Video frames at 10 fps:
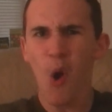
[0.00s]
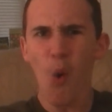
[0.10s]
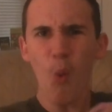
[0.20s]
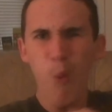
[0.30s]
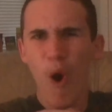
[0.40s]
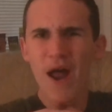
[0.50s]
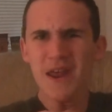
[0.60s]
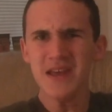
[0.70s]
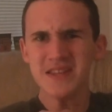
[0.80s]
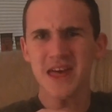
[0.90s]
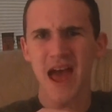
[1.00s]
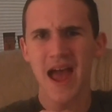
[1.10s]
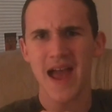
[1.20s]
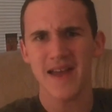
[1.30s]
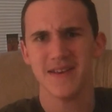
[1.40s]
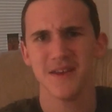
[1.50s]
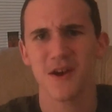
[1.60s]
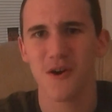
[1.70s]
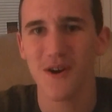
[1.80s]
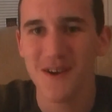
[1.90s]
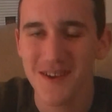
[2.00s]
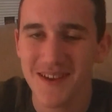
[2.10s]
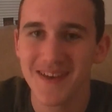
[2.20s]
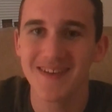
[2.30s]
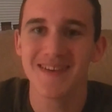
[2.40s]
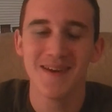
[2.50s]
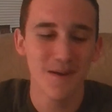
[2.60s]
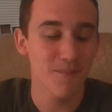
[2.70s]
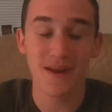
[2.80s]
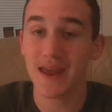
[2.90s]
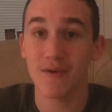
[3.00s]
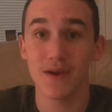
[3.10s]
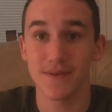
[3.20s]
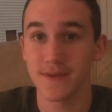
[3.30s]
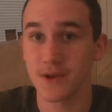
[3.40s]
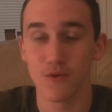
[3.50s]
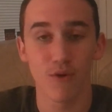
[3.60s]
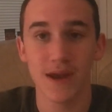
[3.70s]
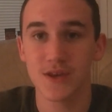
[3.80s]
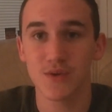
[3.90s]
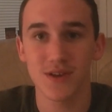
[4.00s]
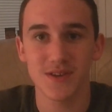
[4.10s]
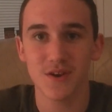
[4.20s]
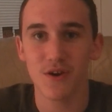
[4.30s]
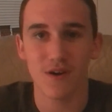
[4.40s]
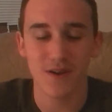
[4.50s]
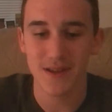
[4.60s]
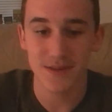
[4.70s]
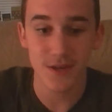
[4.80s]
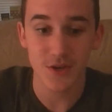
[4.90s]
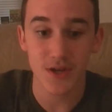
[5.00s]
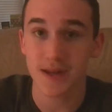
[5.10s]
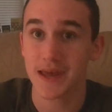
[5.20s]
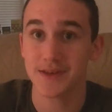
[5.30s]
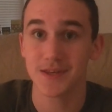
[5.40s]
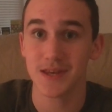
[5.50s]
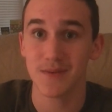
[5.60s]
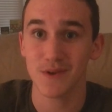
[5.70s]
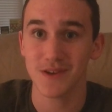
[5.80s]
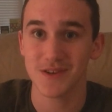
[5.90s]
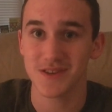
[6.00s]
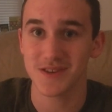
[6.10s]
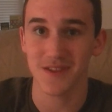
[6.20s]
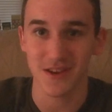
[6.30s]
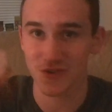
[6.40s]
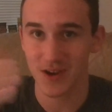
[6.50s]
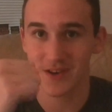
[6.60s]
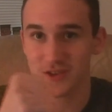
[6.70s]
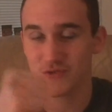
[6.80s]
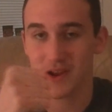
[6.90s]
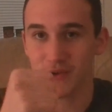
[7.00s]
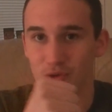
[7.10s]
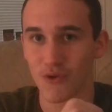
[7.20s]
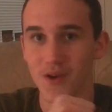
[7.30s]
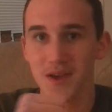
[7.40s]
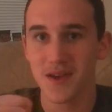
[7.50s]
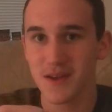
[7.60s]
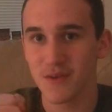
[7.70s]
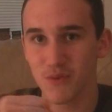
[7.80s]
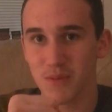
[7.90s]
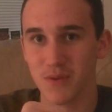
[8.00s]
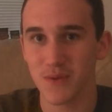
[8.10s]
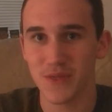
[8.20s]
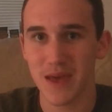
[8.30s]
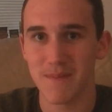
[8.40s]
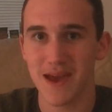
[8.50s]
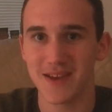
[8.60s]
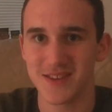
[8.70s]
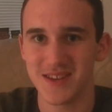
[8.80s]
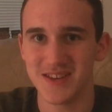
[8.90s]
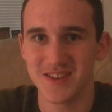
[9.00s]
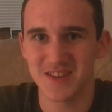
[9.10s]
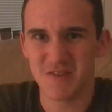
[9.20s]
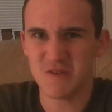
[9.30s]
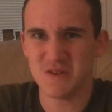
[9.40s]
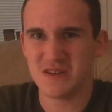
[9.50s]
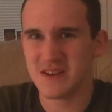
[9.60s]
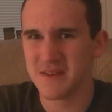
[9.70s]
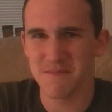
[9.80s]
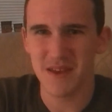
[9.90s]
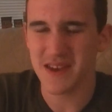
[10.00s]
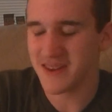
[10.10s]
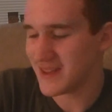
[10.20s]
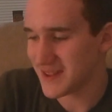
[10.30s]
what is that, But anyway, great twist. Oh, and such an intense scene when he's just, like, trying to strangle Ripley with that magazine, just, oh, man,